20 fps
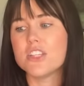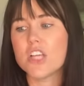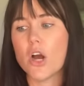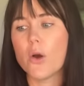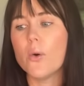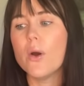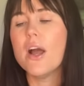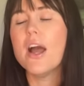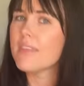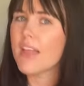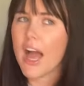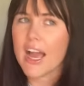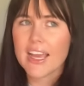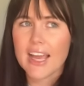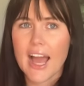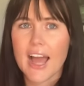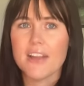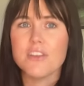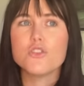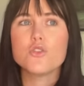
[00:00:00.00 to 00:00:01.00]
So
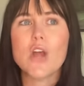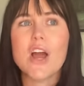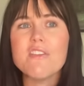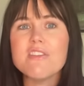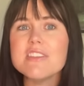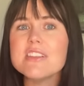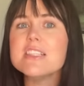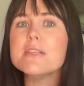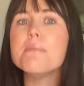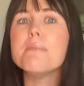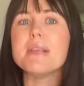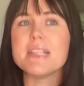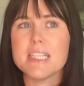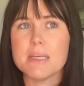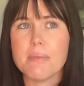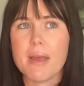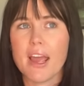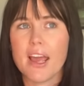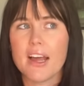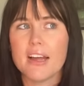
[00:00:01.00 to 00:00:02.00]
again, Travis is a
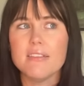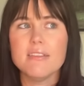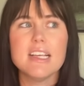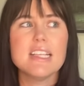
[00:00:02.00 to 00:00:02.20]
busy man.